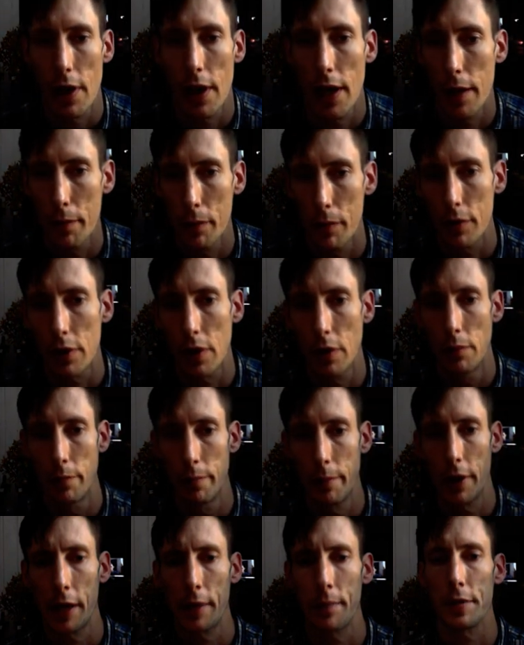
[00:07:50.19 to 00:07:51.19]
able to come
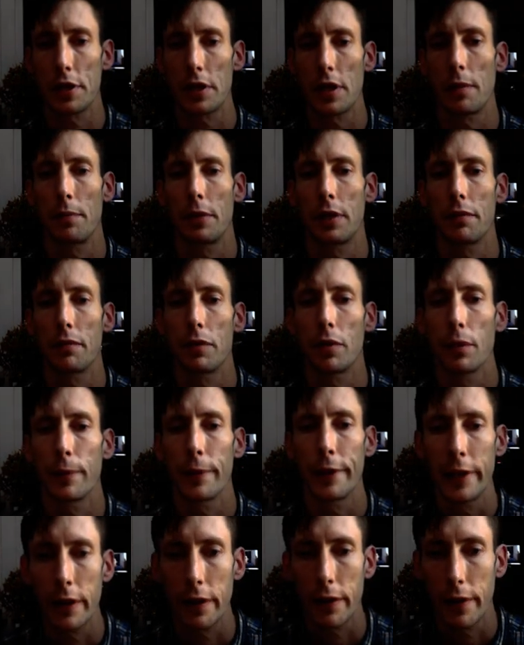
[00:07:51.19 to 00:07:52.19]
and babysit me for a
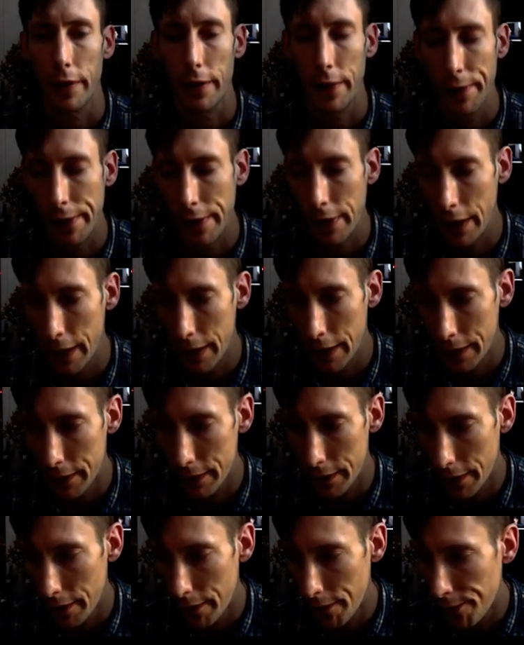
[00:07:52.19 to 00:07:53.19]
week, and